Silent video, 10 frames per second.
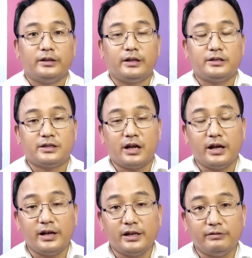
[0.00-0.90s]
The
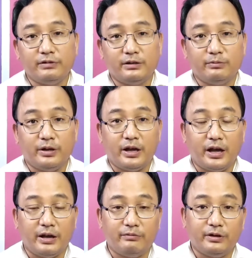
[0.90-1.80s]
child will be
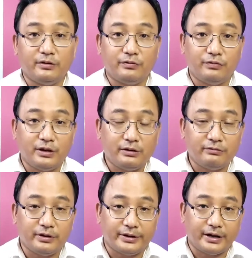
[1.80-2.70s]
having
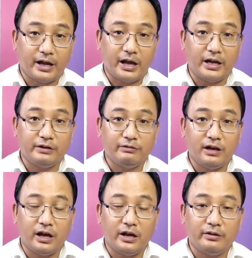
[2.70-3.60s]
fever and
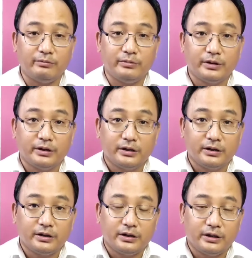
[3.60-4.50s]
will have
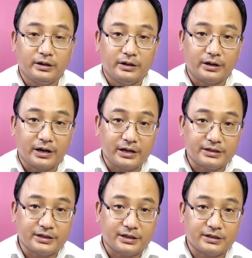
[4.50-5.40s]

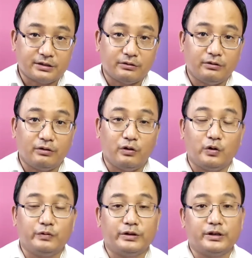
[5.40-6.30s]
rashes all
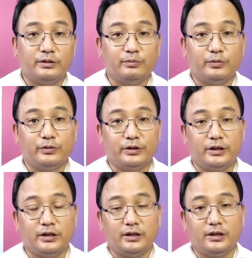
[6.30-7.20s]
over the
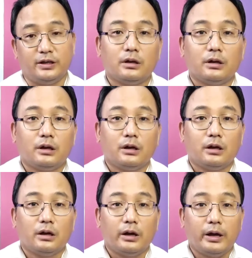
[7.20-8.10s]
body.
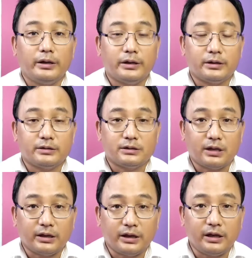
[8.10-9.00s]
And the
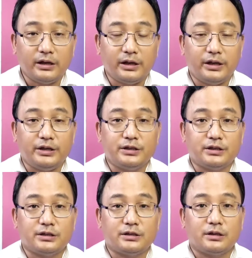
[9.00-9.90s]
second
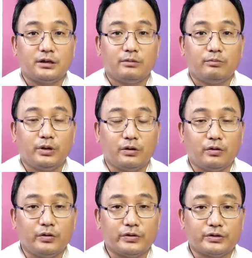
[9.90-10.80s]
is
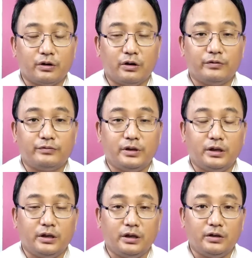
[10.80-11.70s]
because of
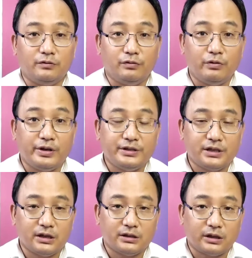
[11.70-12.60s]
the
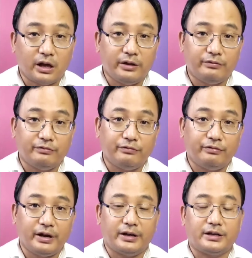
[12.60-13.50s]
influenza type
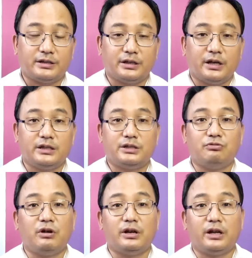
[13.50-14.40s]
virus
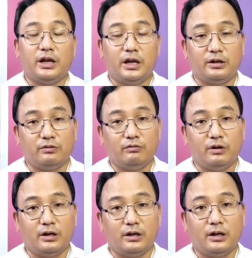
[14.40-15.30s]

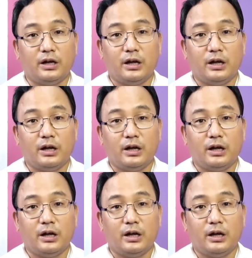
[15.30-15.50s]
H1N1.